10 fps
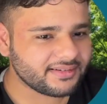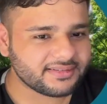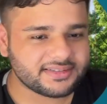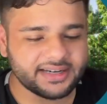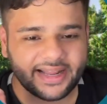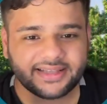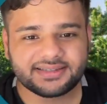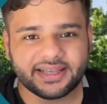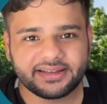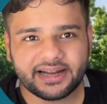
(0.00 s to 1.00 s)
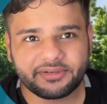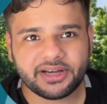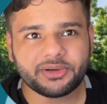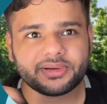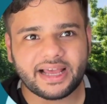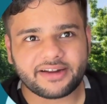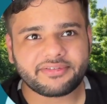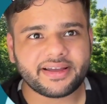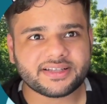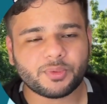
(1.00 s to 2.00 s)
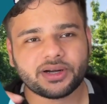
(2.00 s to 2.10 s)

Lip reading: The next thing that we need to clarify is what is